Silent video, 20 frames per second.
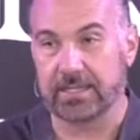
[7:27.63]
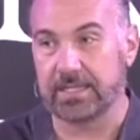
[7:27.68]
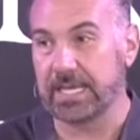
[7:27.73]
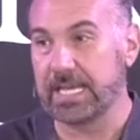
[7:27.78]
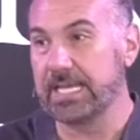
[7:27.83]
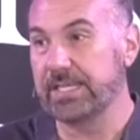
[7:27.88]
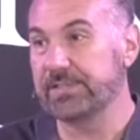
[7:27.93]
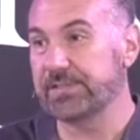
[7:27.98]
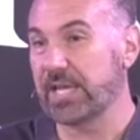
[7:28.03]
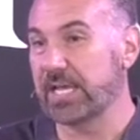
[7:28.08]

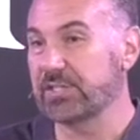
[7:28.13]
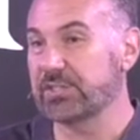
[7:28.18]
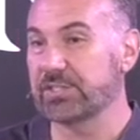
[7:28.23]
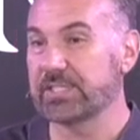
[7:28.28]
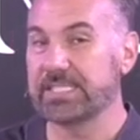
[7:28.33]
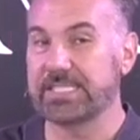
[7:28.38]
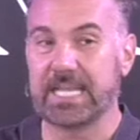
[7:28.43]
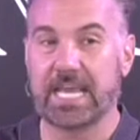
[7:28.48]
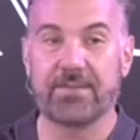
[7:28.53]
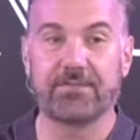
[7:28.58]
he's
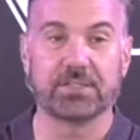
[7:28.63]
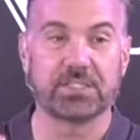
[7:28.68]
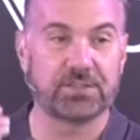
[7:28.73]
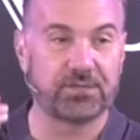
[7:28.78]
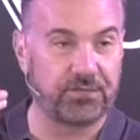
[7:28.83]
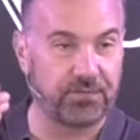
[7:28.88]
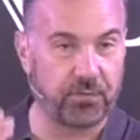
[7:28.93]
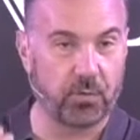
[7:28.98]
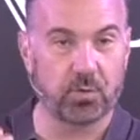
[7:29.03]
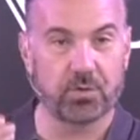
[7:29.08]
actually David's
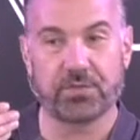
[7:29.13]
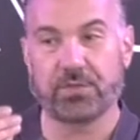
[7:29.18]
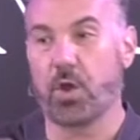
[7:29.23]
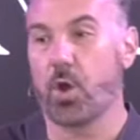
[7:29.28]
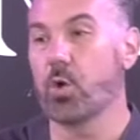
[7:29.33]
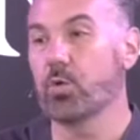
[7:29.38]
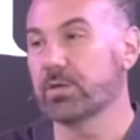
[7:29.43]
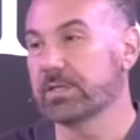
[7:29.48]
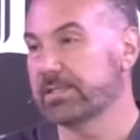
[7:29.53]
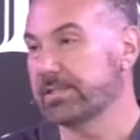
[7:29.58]
4th
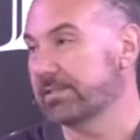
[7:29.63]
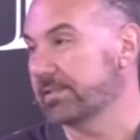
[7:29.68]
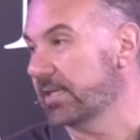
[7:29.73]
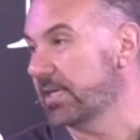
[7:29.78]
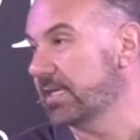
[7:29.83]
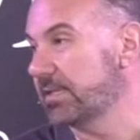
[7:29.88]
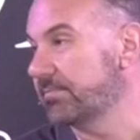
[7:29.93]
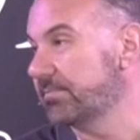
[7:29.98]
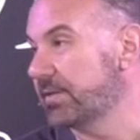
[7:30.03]
oldest son,